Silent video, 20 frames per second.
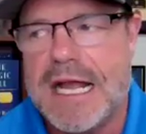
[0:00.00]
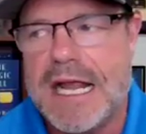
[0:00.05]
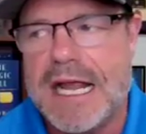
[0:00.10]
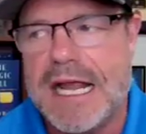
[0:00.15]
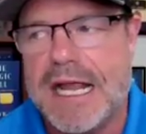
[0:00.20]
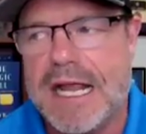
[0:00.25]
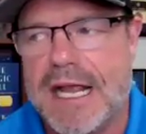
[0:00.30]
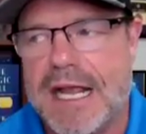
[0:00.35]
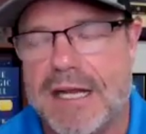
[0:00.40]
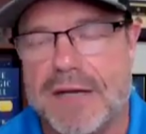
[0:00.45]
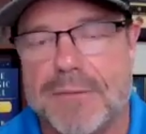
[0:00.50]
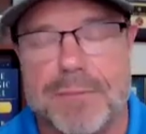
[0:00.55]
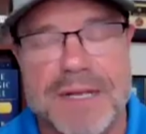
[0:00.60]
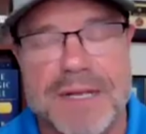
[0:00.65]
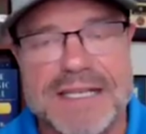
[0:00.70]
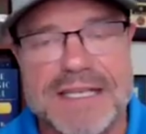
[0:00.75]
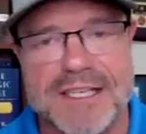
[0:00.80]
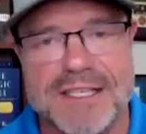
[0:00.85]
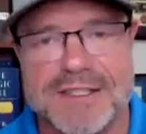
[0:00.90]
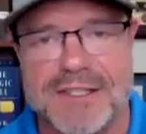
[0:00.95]
and
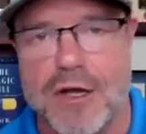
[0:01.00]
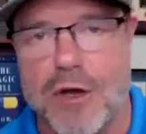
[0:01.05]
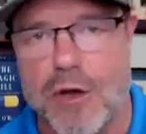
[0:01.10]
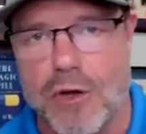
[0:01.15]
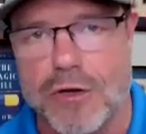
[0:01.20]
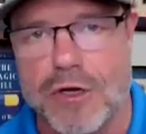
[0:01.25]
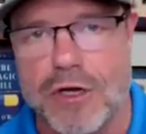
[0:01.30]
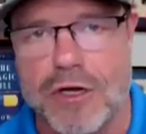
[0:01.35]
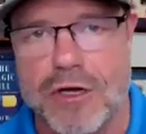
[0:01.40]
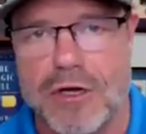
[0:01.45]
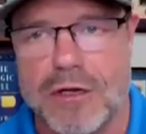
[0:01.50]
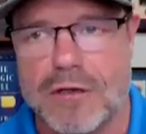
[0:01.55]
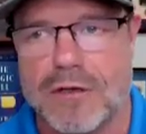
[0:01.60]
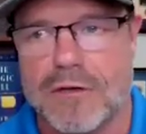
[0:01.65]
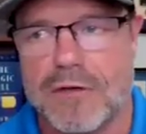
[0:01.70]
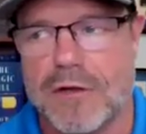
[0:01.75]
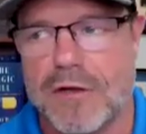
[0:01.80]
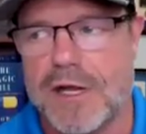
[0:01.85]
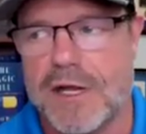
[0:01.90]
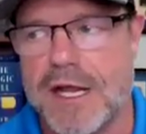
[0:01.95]
business owner,
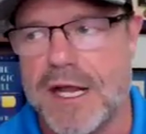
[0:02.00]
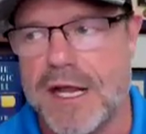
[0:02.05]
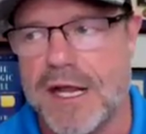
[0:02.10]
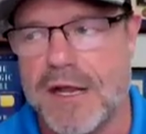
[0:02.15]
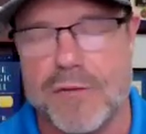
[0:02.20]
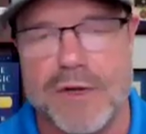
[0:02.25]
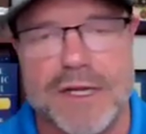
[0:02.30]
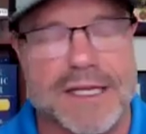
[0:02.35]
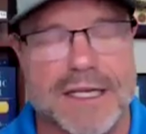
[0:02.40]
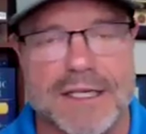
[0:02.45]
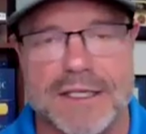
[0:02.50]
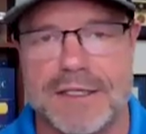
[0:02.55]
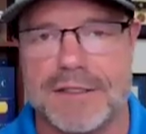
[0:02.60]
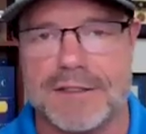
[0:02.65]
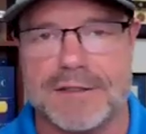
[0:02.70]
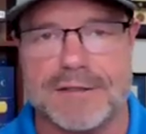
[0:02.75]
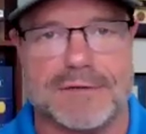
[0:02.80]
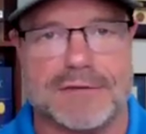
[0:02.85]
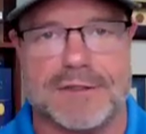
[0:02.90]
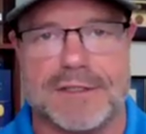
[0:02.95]
and we
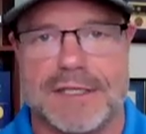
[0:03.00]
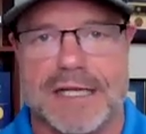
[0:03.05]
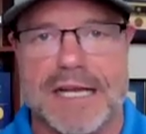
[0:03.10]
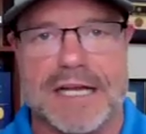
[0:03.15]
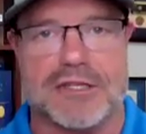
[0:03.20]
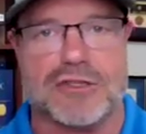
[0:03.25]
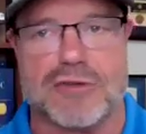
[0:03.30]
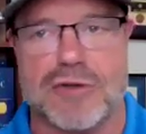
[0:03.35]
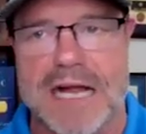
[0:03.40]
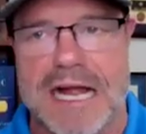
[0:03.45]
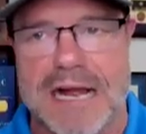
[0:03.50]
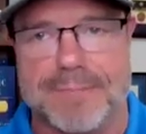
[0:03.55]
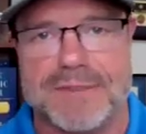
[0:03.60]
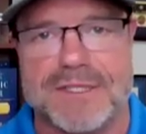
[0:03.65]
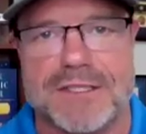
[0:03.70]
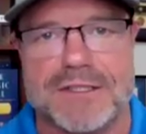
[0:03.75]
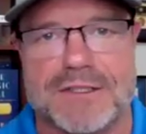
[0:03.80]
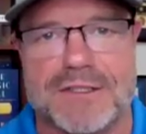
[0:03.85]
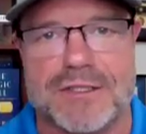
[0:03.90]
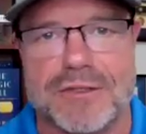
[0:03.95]
can get trapped
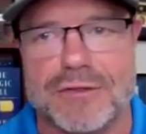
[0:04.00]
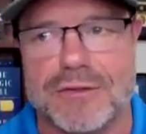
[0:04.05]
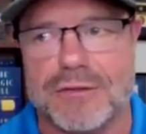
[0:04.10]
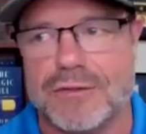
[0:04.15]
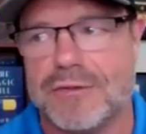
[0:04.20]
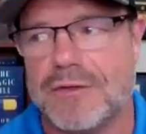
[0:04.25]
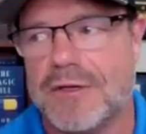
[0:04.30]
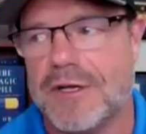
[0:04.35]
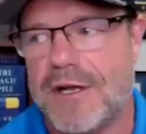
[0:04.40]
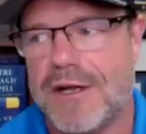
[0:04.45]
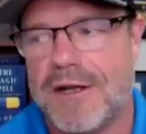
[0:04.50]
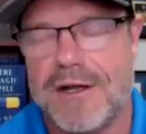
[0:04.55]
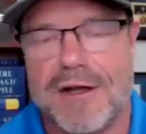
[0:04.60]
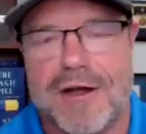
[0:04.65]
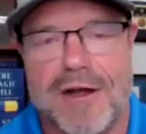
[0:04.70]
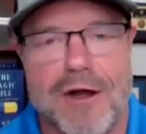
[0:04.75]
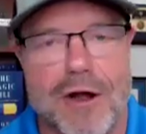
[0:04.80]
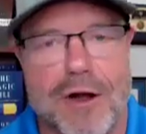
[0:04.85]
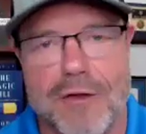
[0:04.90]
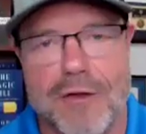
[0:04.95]
into
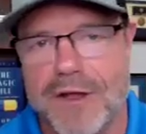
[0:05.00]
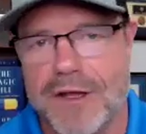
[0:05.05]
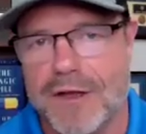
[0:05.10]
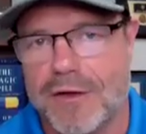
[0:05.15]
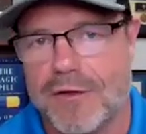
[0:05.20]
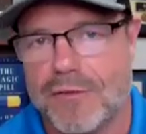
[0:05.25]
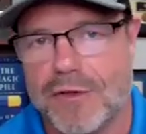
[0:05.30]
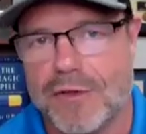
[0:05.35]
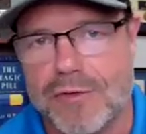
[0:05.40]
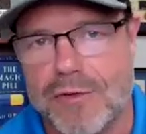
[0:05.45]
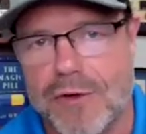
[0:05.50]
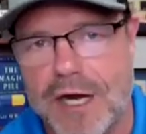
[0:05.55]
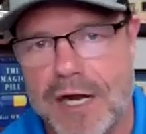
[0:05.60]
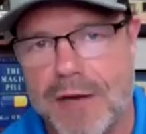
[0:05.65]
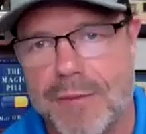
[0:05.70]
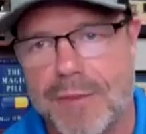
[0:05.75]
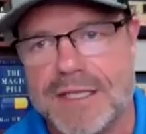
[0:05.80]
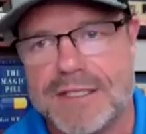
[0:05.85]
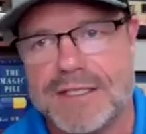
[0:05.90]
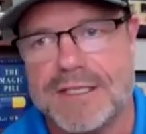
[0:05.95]
all the
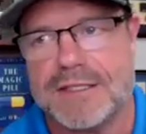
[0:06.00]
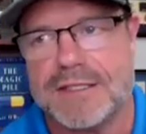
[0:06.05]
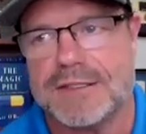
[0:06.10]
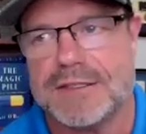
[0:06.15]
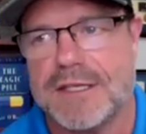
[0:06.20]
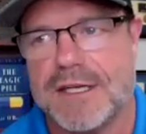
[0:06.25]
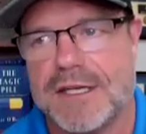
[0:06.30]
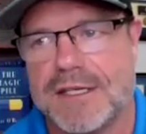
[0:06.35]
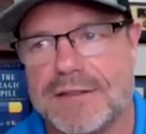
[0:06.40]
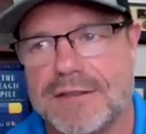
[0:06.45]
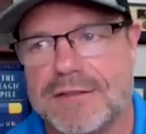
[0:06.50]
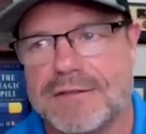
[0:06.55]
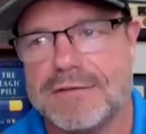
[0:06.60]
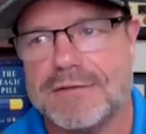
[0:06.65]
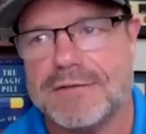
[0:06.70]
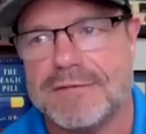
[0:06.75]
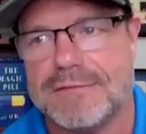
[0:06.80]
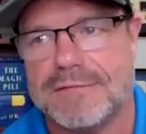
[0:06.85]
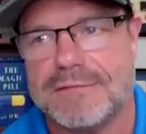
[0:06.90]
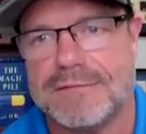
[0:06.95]
requirements
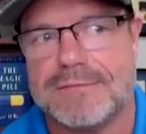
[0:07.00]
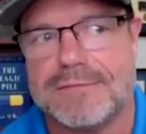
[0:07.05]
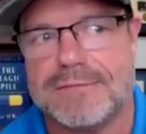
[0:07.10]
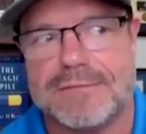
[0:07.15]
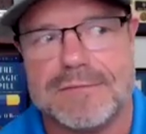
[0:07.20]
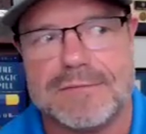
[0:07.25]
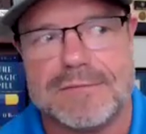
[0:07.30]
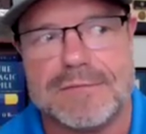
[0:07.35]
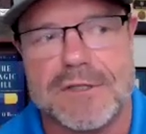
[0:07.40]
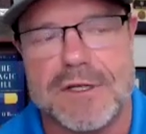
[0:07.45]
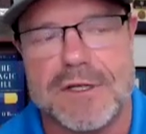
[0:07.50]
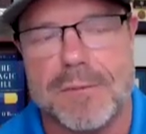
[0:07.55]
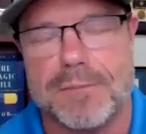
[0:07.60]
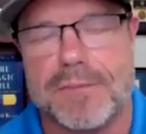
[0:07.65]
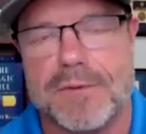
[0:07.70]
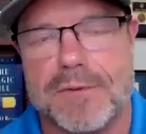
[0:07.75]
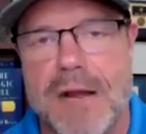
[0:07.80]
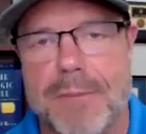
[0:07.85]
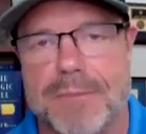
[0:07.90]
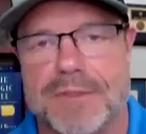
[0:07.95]
and
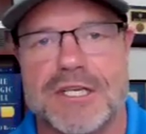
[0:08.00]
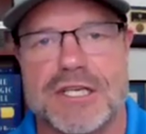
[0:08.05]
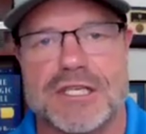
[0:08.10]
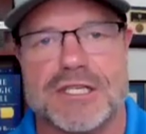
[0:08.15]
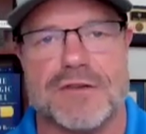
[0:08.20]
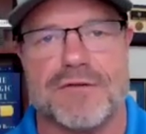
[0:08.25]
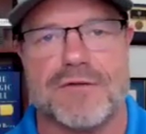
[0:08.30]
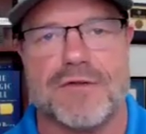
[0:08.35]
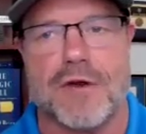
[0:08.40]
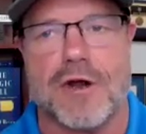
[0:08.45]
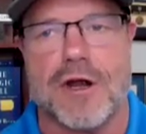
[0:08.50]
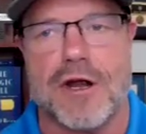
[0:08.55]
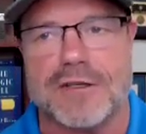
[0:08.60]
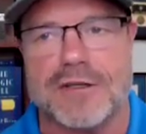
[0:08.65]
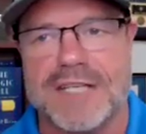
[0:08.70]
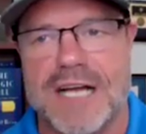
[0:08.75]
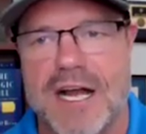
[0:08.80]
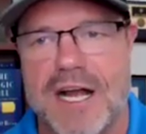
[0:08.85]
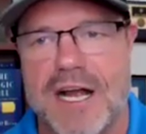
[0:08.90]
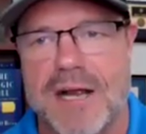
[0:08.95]
competition for our
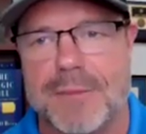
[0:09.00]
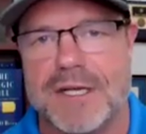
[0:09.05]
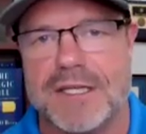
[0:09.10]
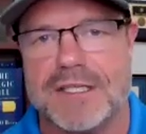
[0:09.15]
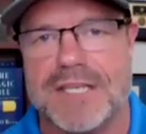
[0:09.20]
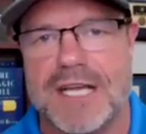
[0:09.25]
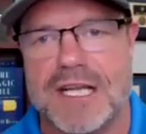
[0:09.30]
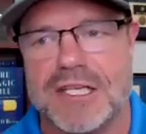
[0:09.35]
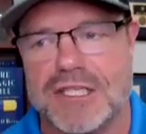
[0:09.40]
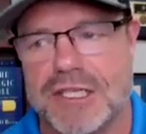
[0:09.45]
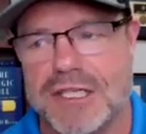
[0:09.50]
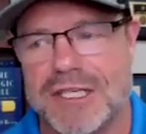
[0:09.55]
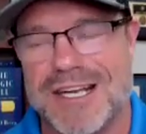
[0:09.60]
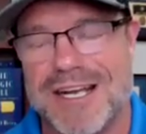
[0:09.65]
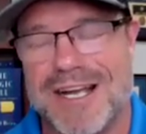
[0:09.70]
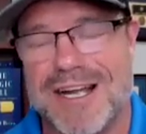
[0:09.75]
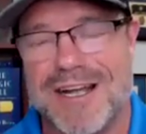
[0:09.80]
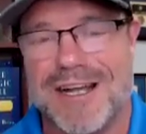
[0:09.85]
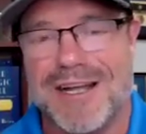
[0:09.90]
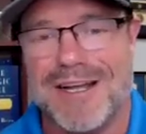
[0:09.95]
time and attention.
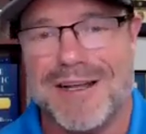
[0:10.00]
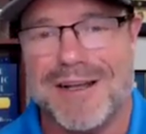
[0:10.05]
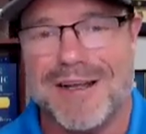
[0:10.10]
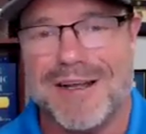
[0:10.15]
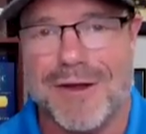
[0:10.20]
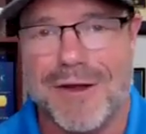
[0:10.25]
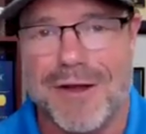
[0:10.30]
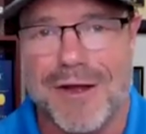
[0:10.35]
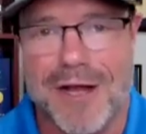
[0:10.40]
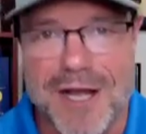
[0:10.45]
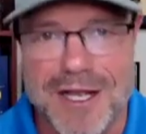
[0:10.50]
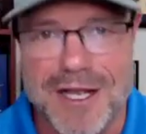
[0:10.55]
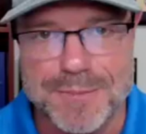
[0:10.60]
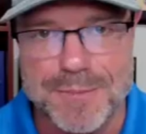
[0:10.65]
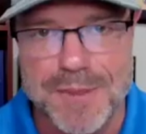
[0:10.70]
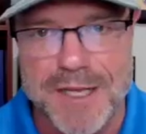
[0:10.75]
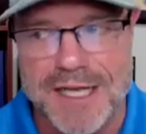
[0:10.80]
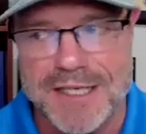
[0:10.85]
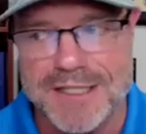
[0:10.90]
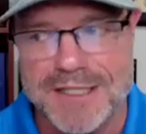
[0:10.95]

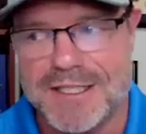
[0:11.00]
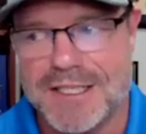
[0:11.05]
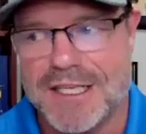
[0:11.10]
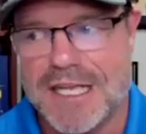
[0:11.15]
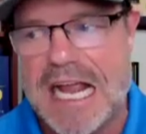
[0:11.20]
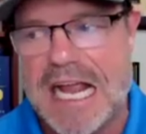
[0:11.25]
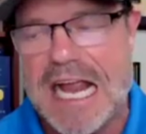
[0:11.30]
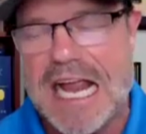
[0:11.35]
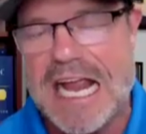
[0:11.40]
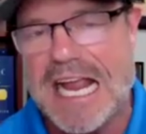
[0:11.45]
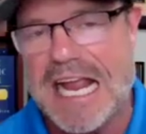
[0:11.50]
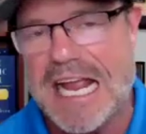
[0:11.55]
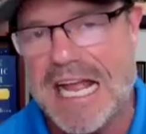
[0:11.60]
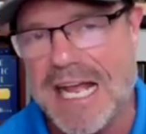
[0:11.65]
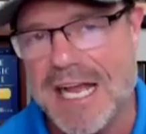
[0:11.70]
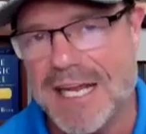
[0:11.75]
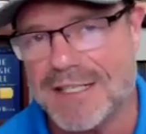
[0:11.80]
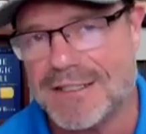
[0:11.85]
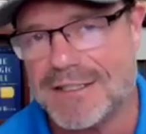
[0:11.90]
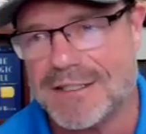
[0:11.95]
Husband
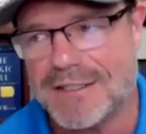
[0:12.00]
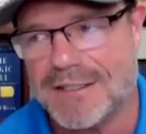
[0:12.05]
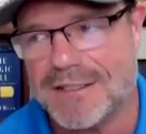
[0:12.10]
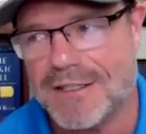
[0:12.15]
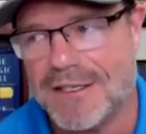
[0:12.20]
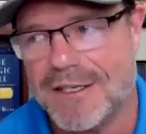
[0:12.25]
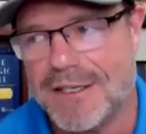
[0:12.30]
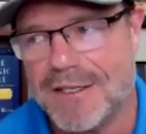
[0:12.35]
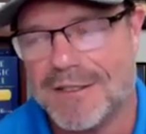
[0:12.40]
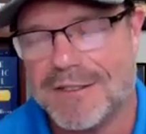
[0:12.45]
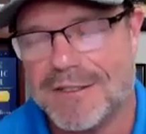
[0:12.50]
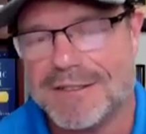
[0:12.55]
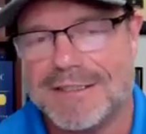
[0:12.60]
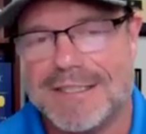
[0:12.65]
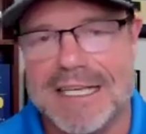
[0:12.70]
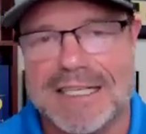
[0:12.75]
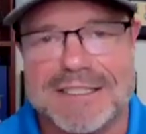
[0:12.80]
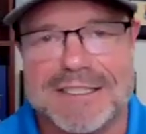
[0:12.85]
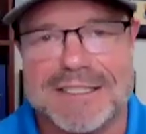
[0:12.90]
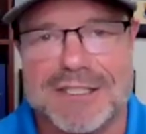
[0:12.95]
and
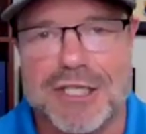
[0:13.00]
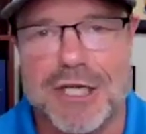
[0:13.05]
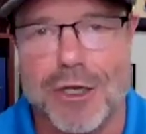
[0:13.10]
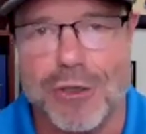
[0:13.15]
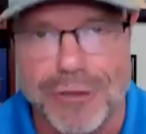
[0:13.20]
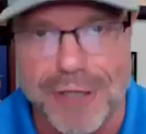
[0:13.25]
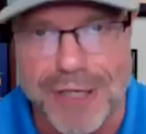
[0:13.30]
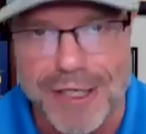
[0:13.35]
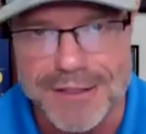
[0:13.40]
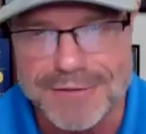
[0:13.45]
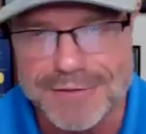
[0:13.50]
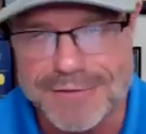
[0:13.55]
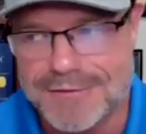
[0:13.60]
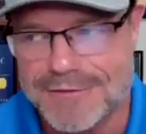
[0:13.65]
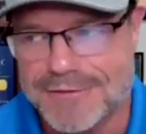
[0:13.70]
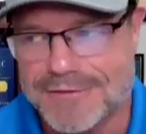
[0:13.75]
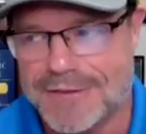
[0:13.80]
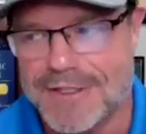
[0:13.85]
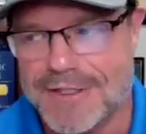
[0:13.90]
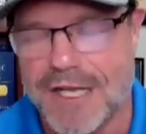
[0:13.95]
6 children.
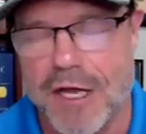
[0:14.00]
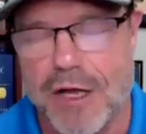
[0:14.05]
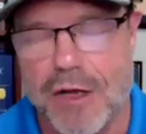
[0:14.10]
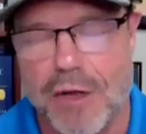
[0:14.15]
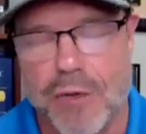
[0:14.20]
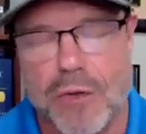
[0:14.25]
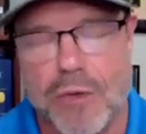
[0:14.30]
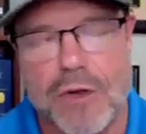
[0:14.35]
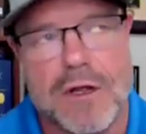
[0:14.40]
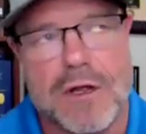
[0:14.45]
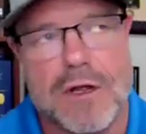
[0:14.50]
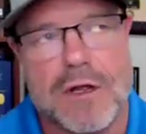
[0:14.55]
So